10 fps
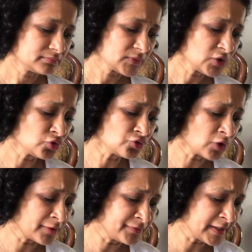So
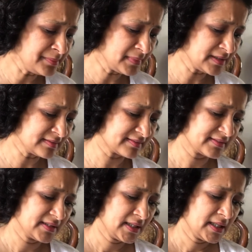sovereign means
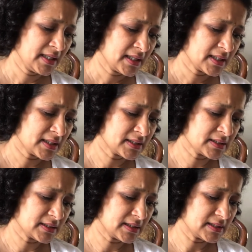
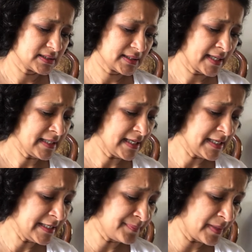an
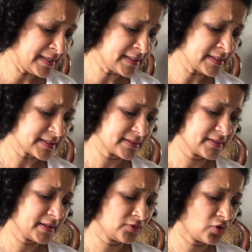independent
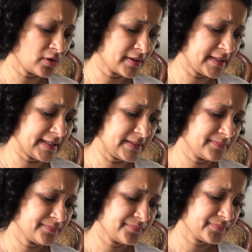authority.
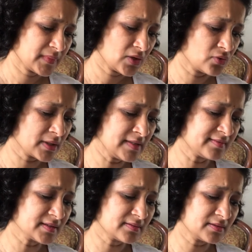Okay,
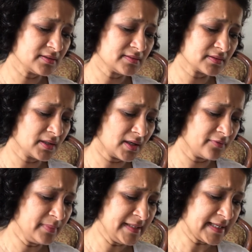so the
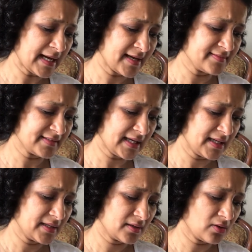government has
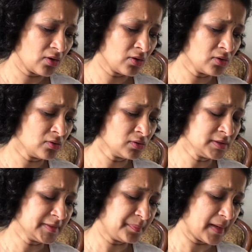
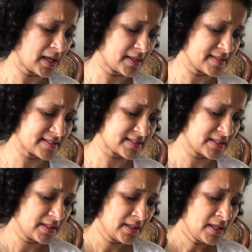all the powers
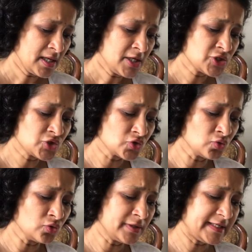
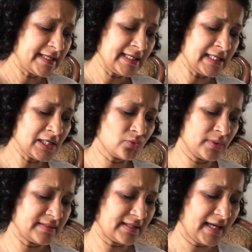to deal
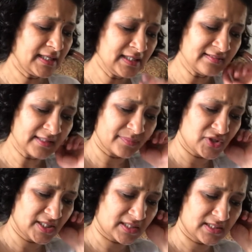with any
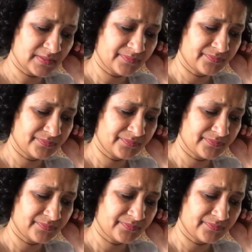subject